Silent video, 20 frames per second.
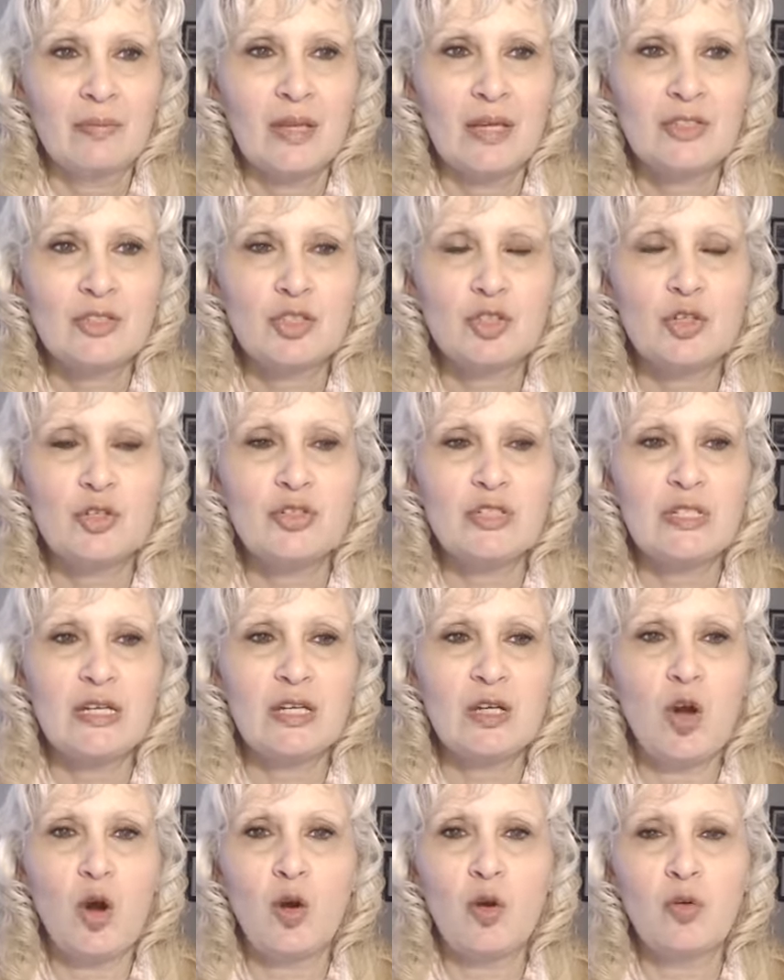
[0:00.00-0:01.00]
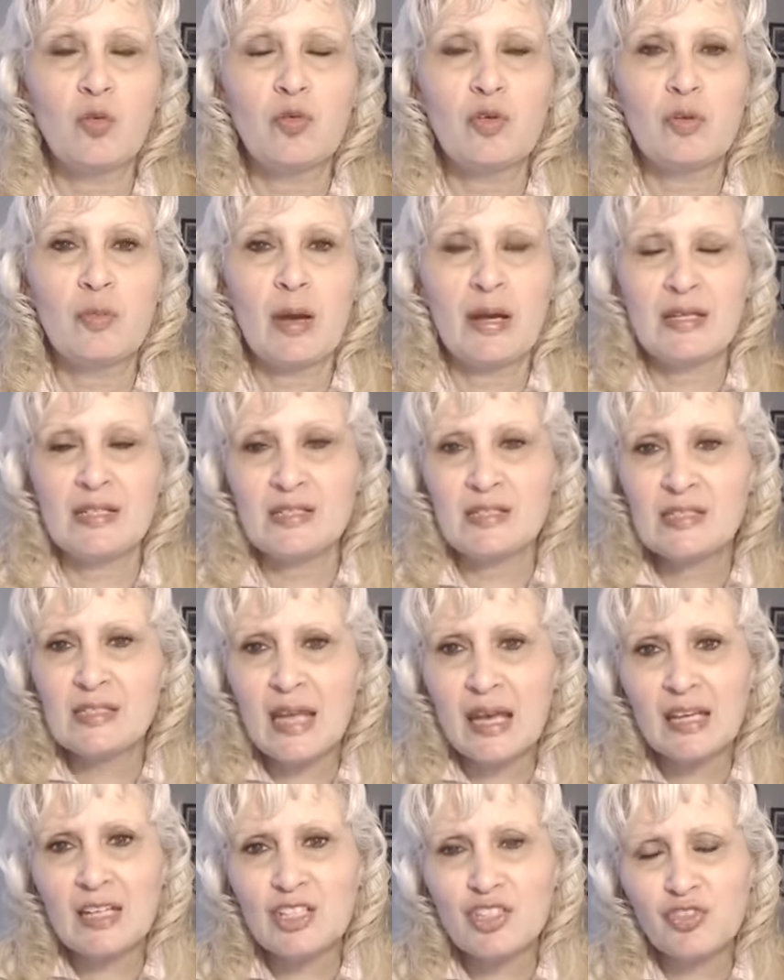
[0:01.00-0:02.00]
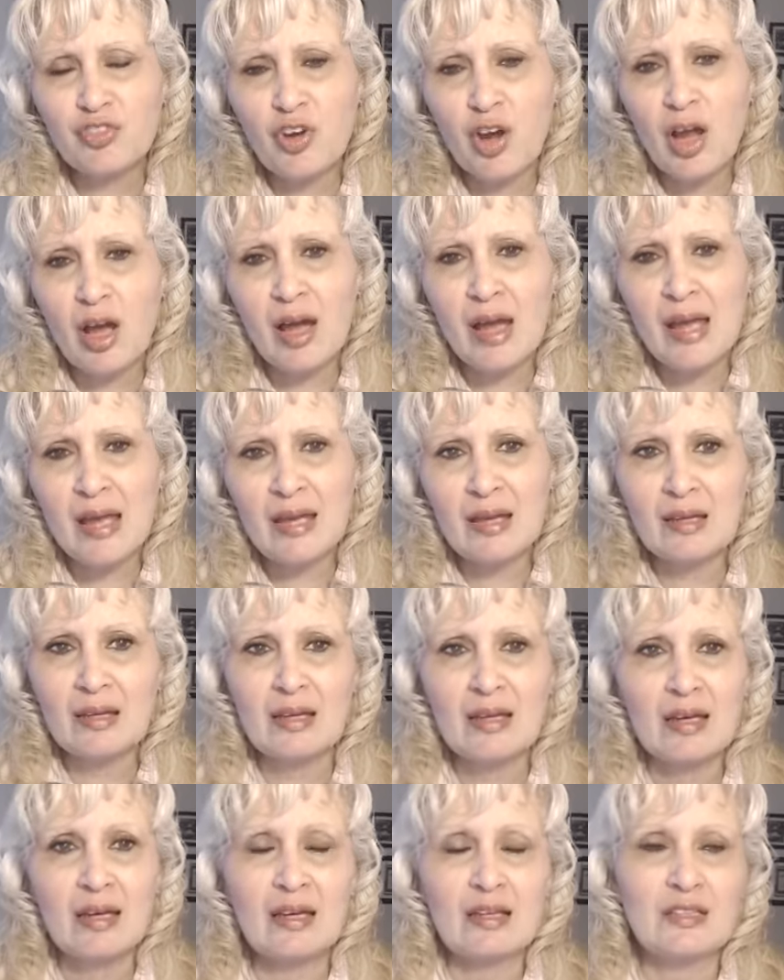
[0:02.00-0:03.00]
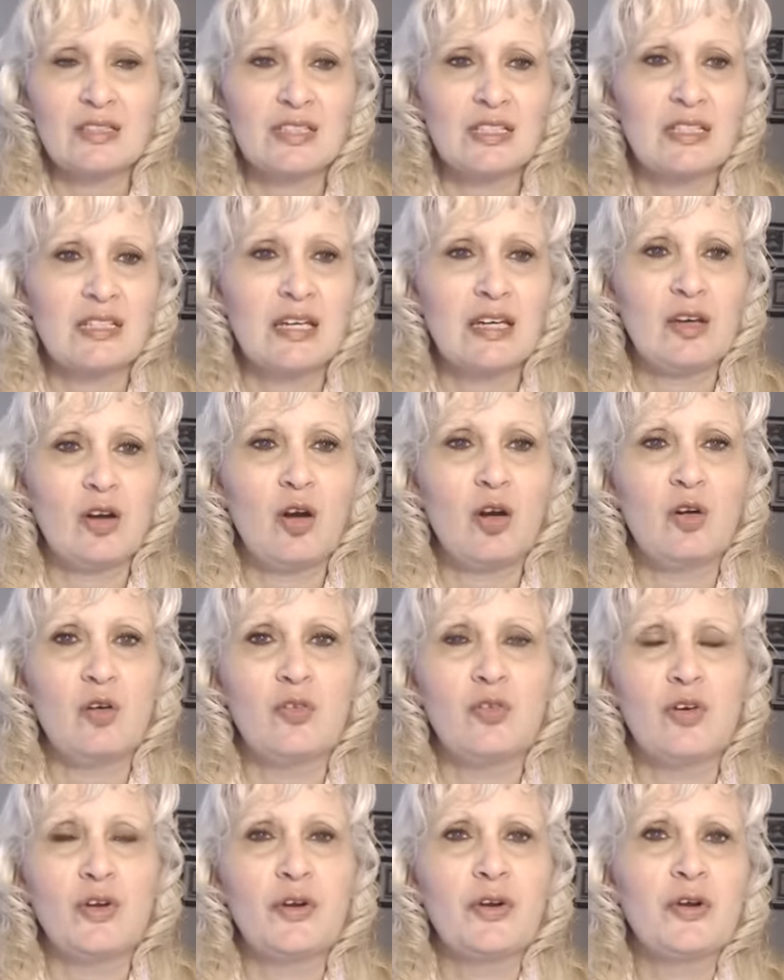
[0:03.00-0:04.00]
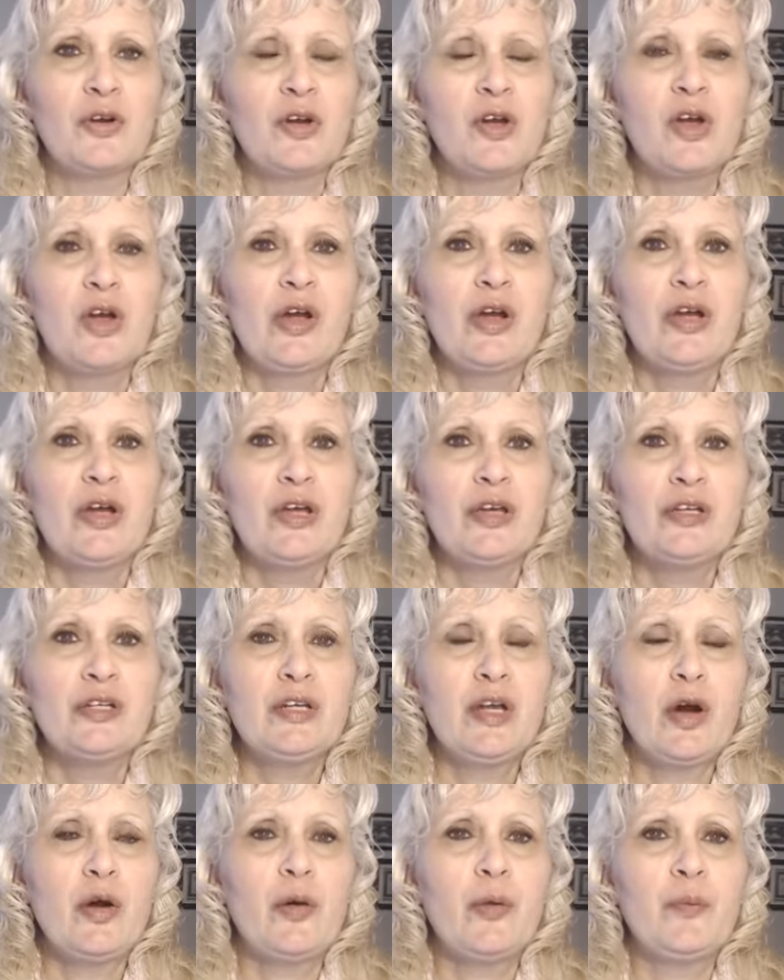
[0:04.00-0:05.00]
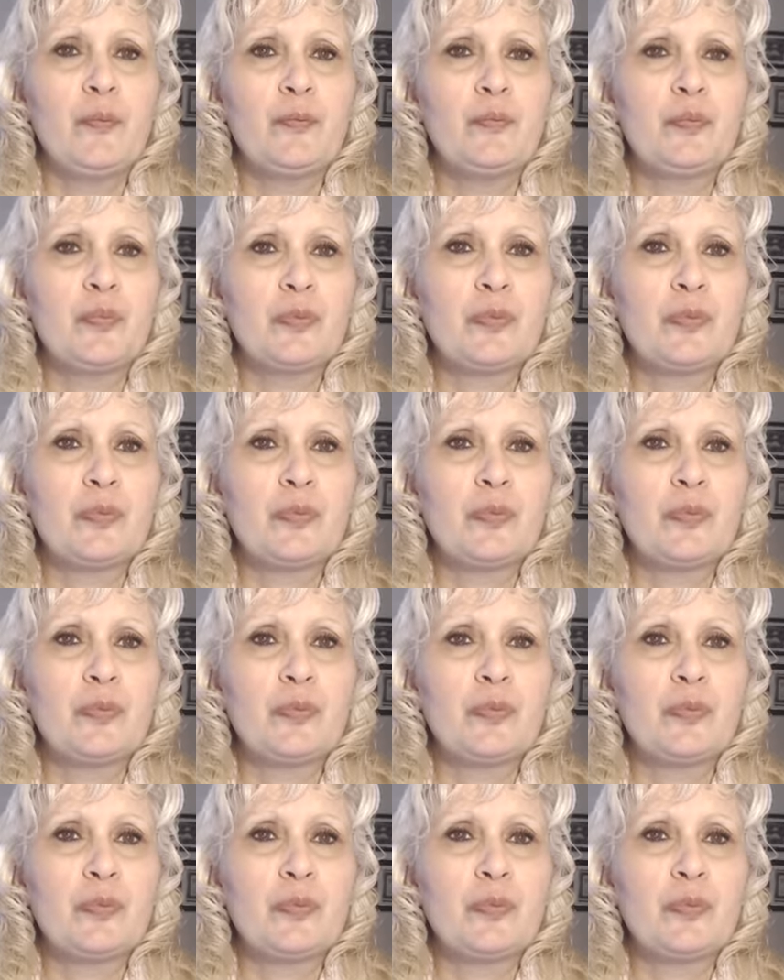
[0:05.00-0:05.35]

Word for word: and to learn to get over my stage fright and to get over you know,